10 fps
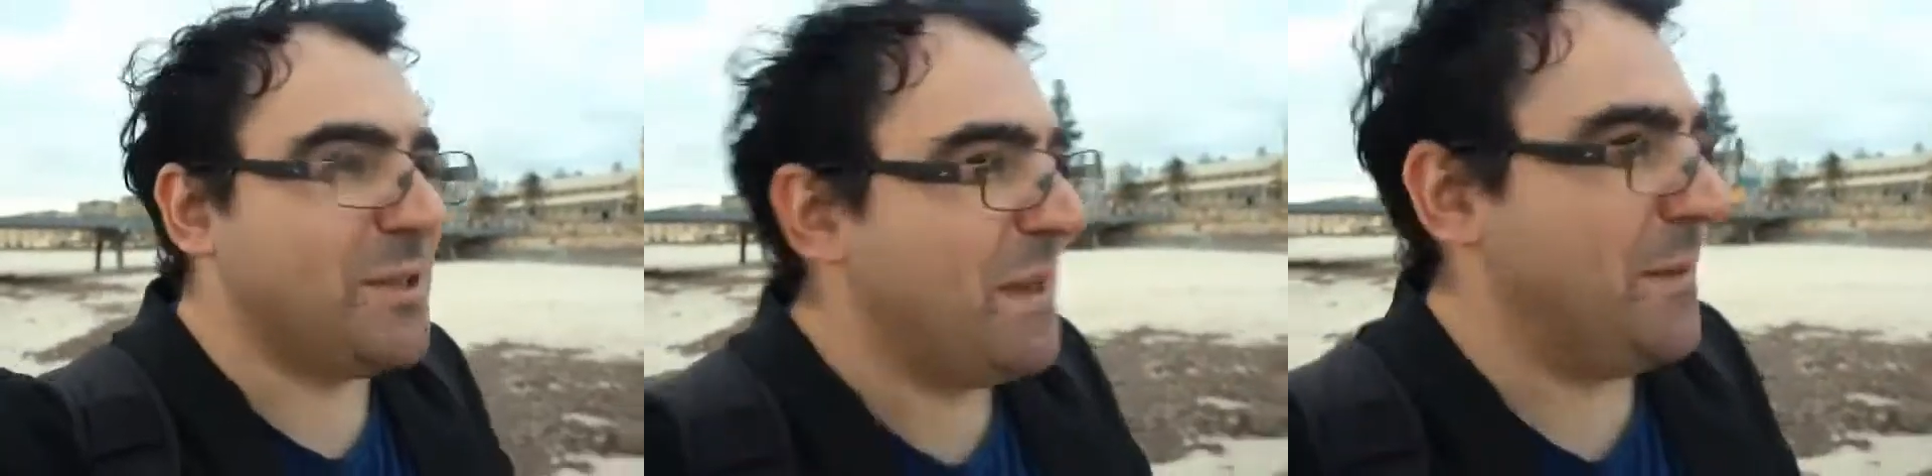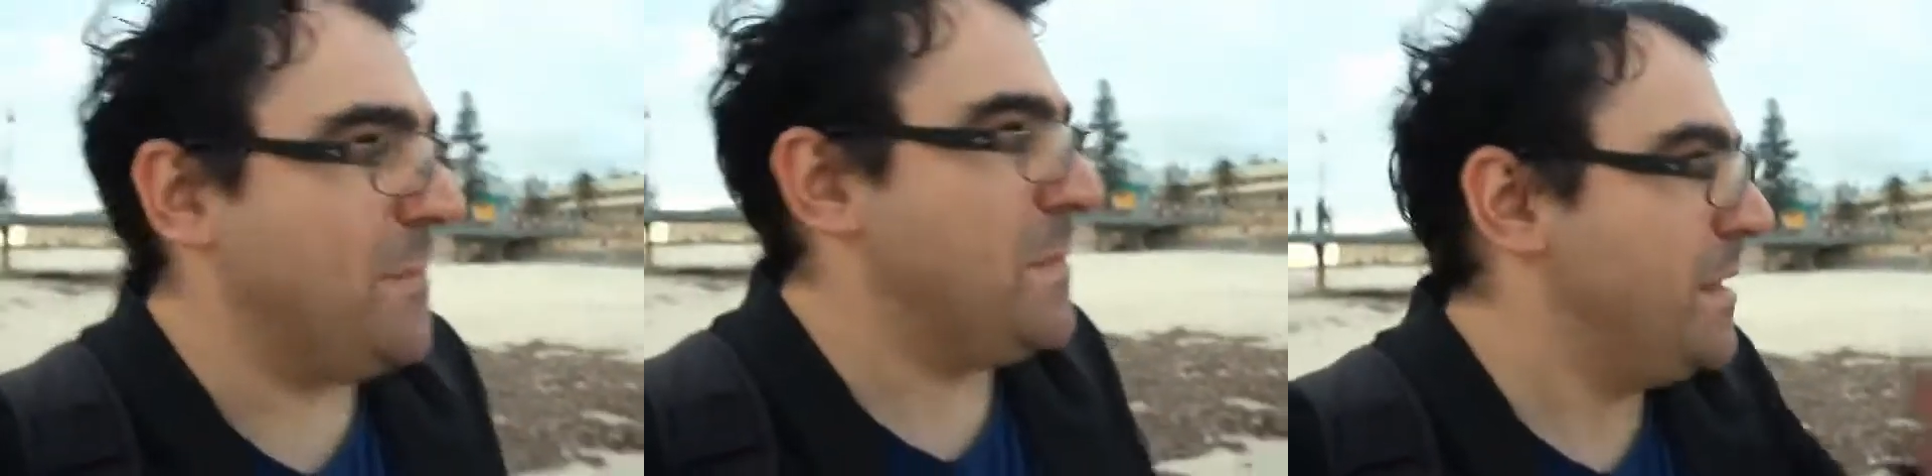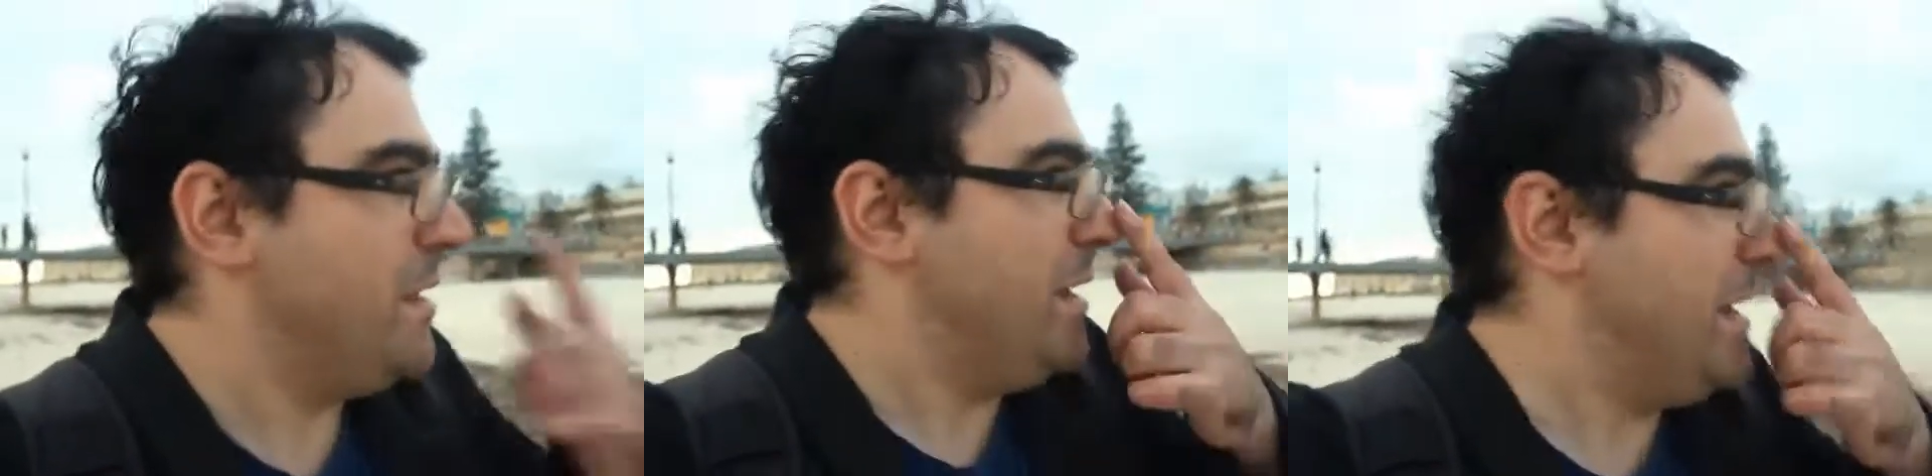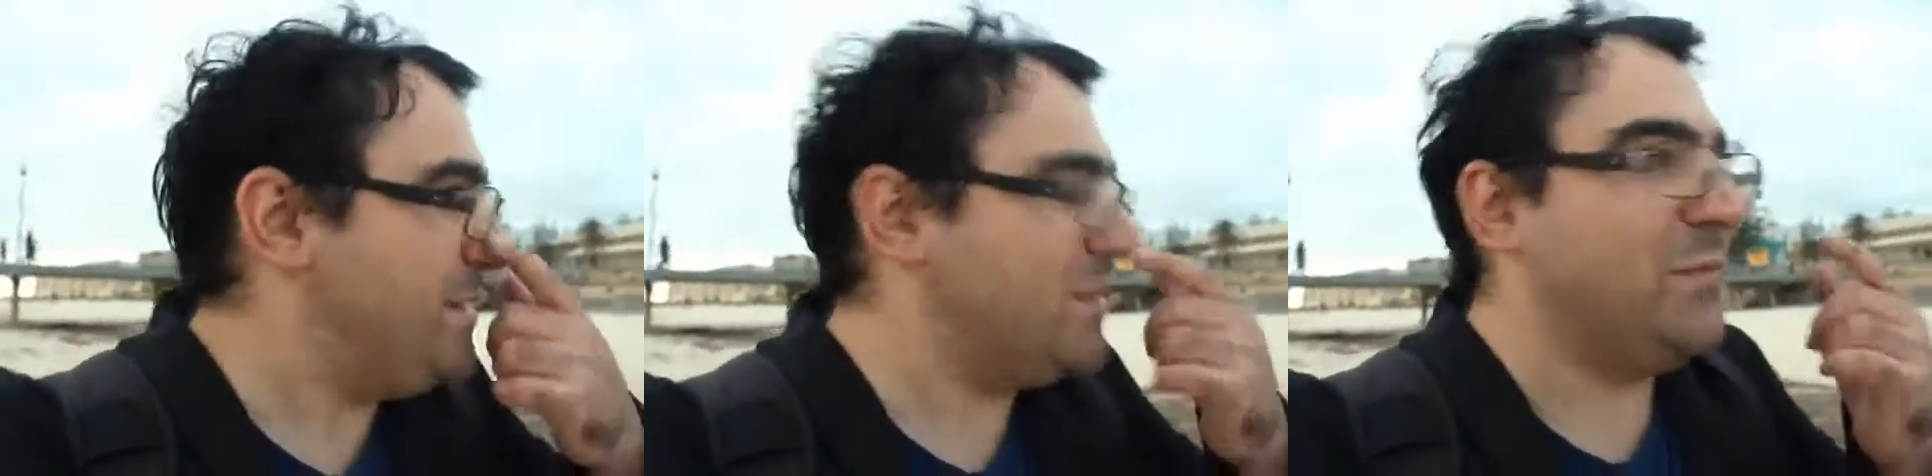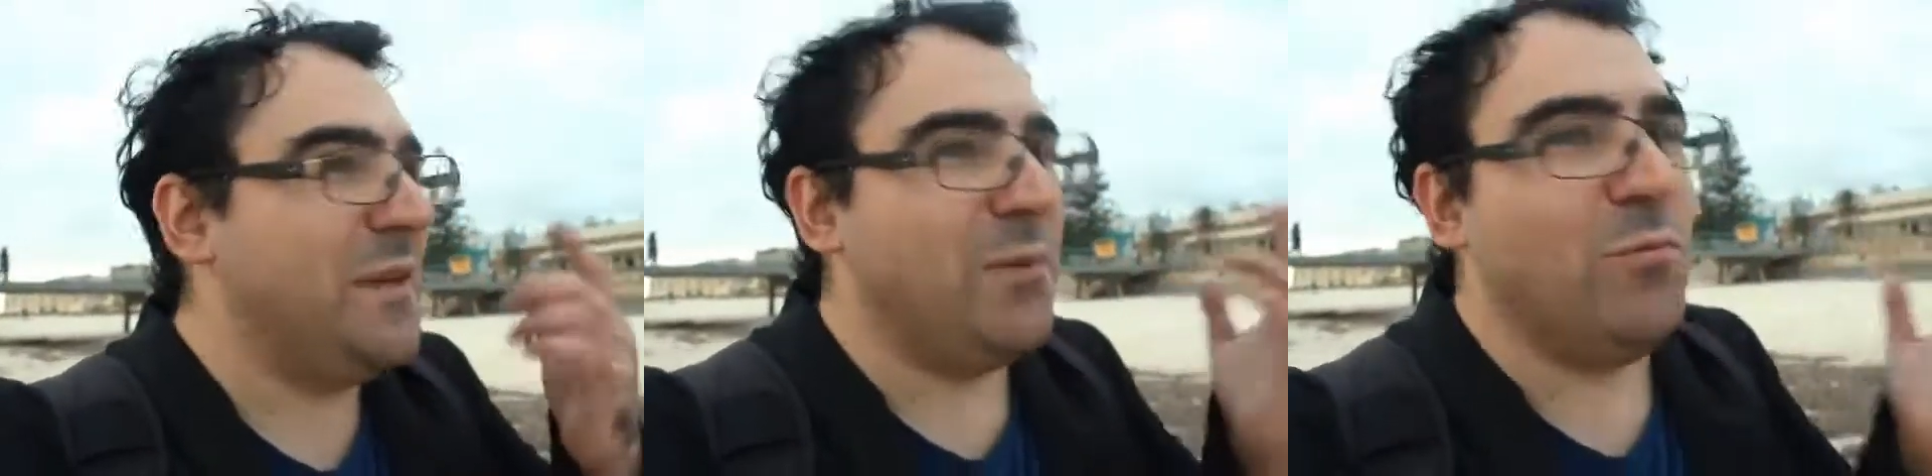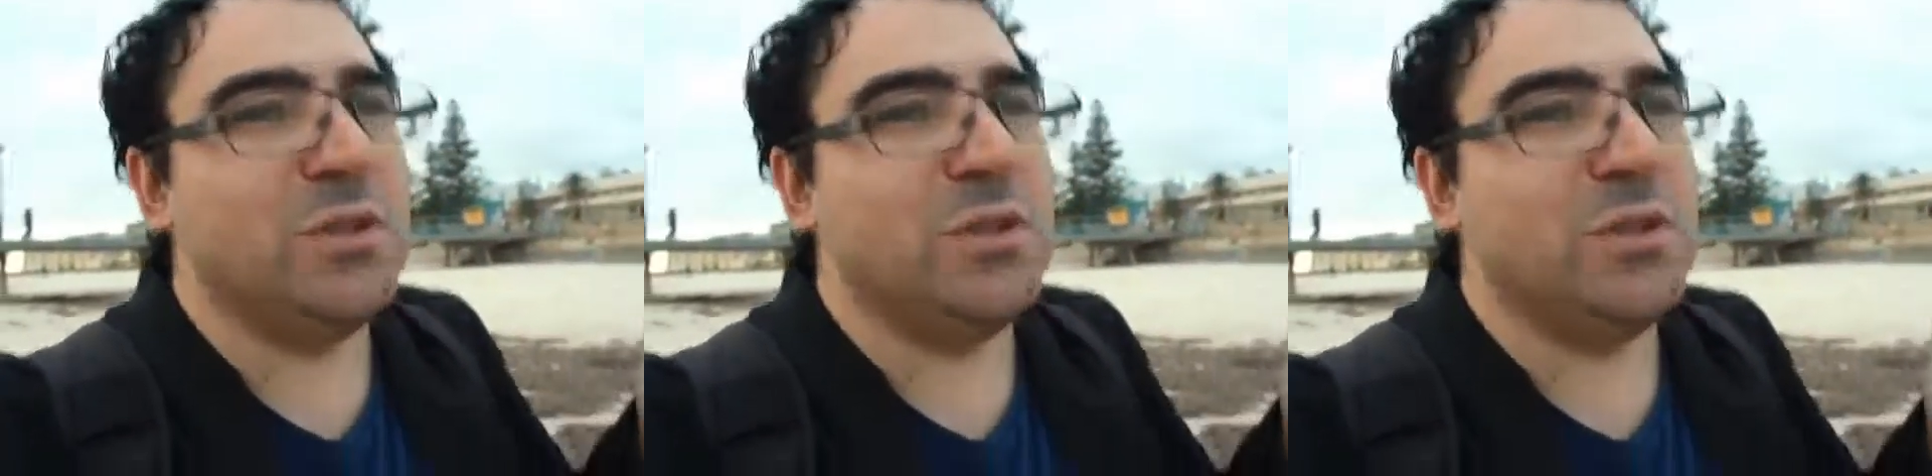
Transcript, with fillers: I mean, here's the thing,